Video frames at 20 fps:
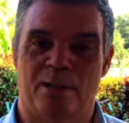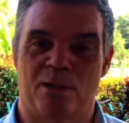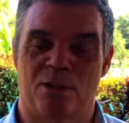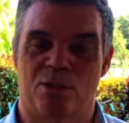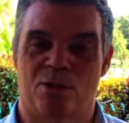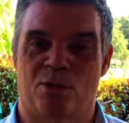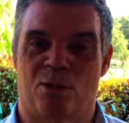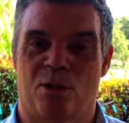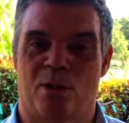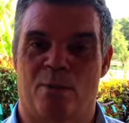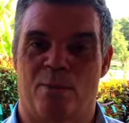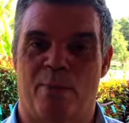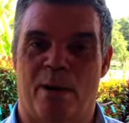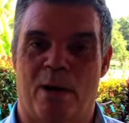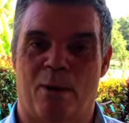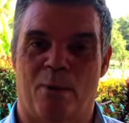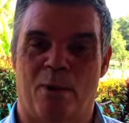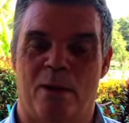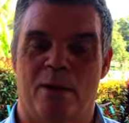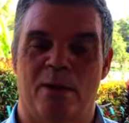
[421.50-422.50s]
to solar
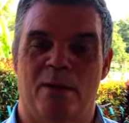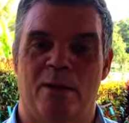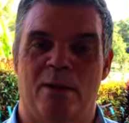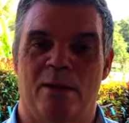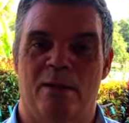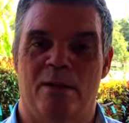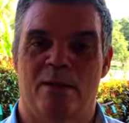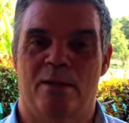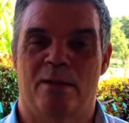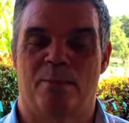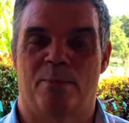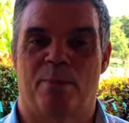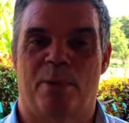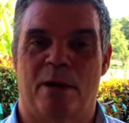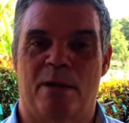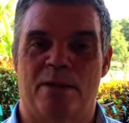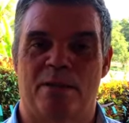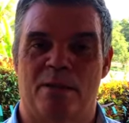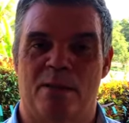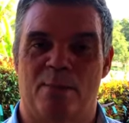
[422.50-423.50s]
power. The
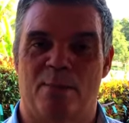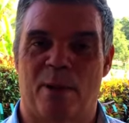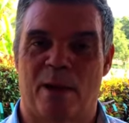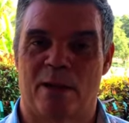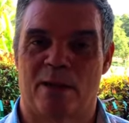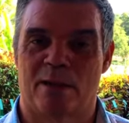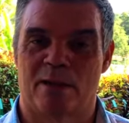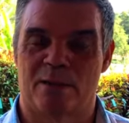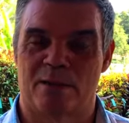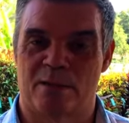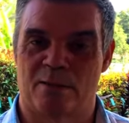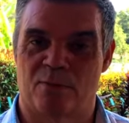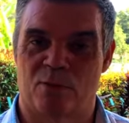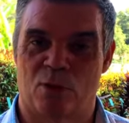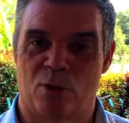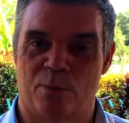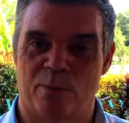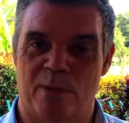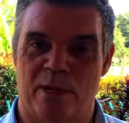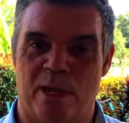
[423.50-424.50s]
price of the panels have
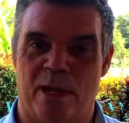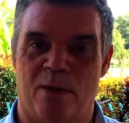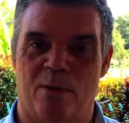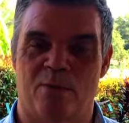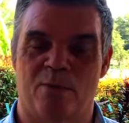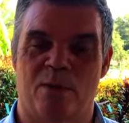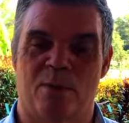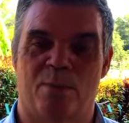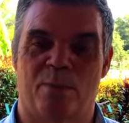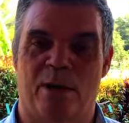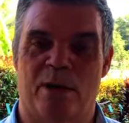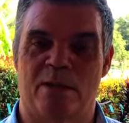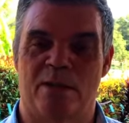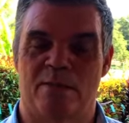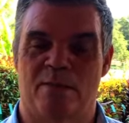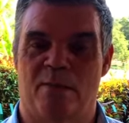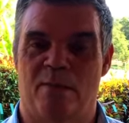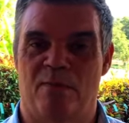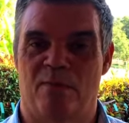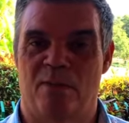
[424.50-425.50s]
come down, the price
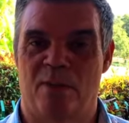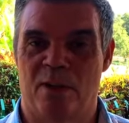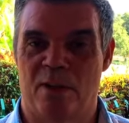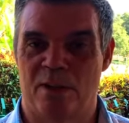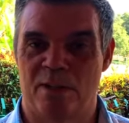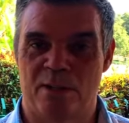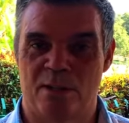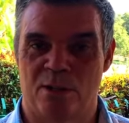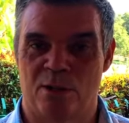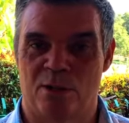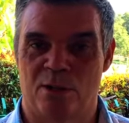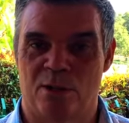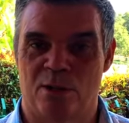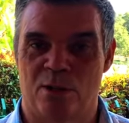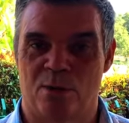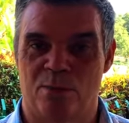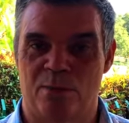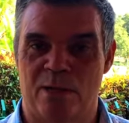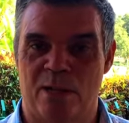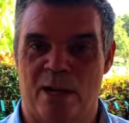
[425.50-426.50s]
of inverters are going to
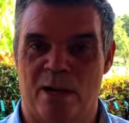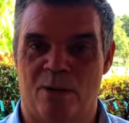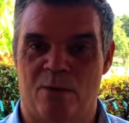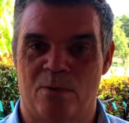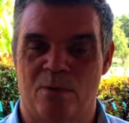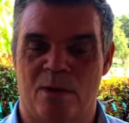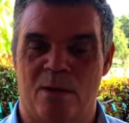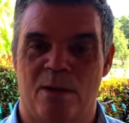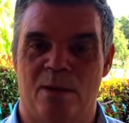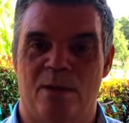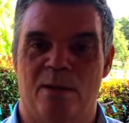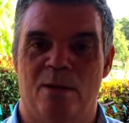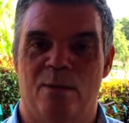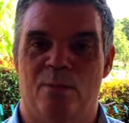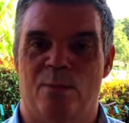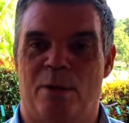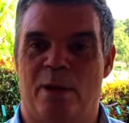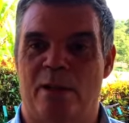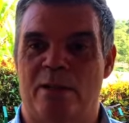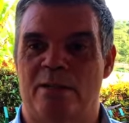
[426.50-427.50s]
come down,
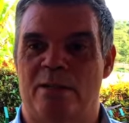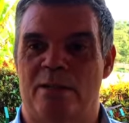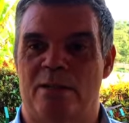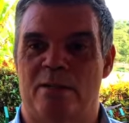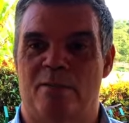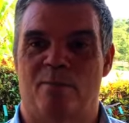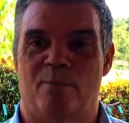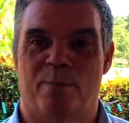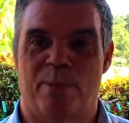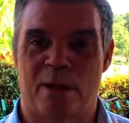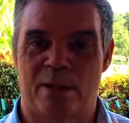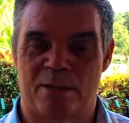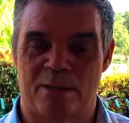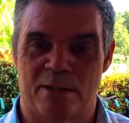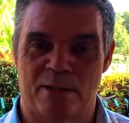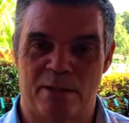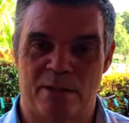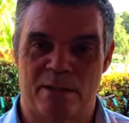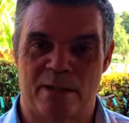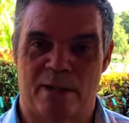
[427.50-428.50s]
prices of
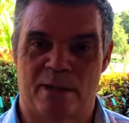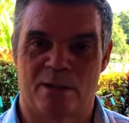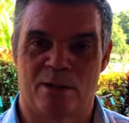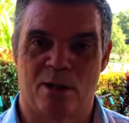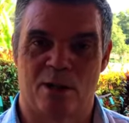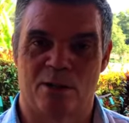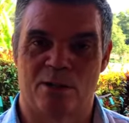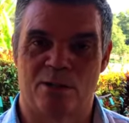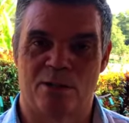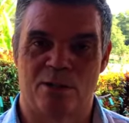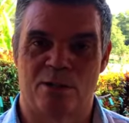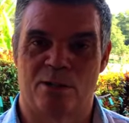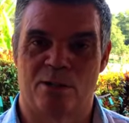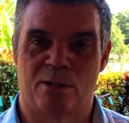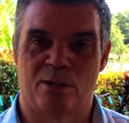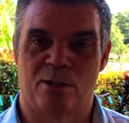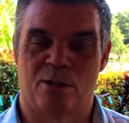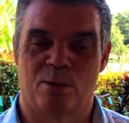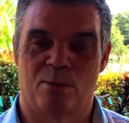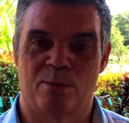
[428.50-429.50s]
battery technology is going
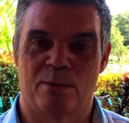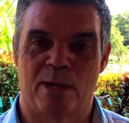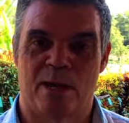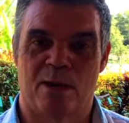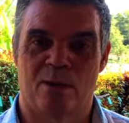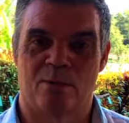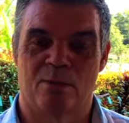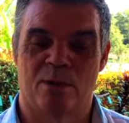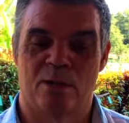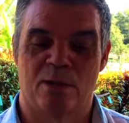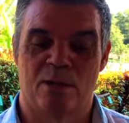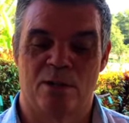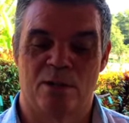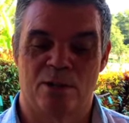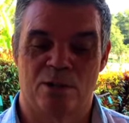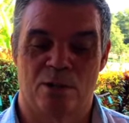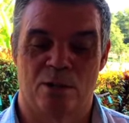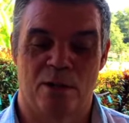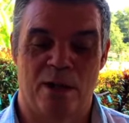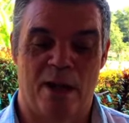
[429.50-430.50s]
to come down.
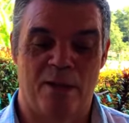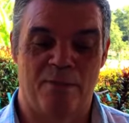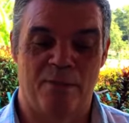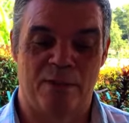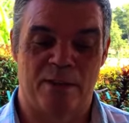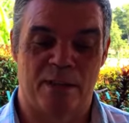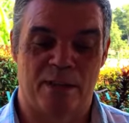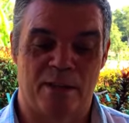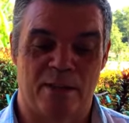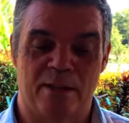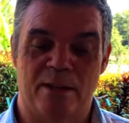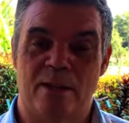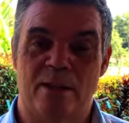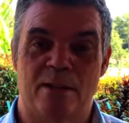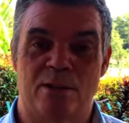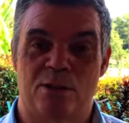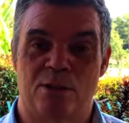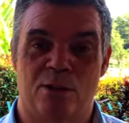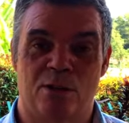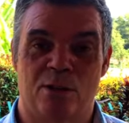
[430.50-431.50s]
So everything
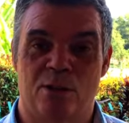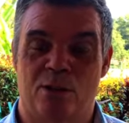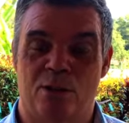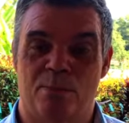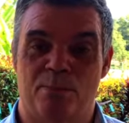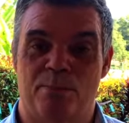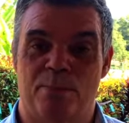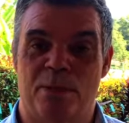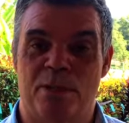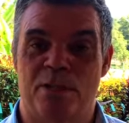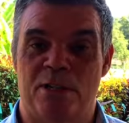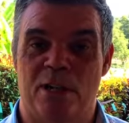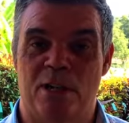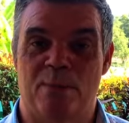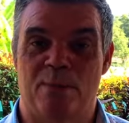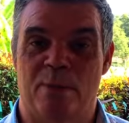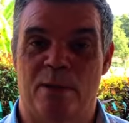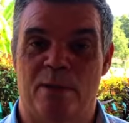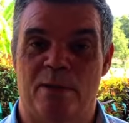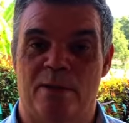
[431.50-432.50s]
is going to be
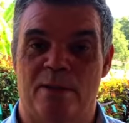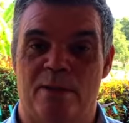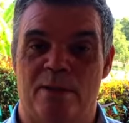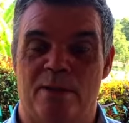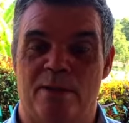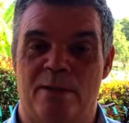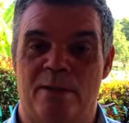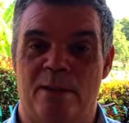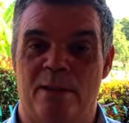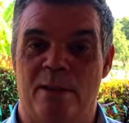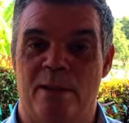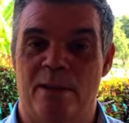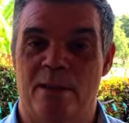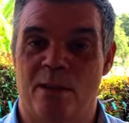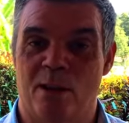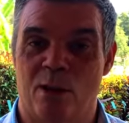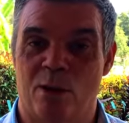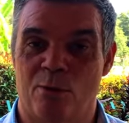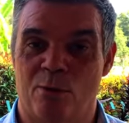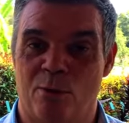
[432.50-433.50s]
cheaper in the
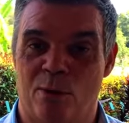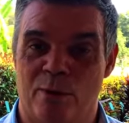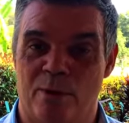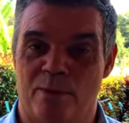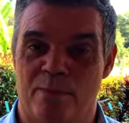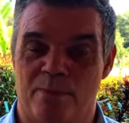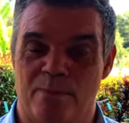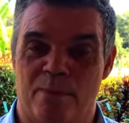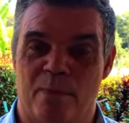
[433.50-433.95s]
long run.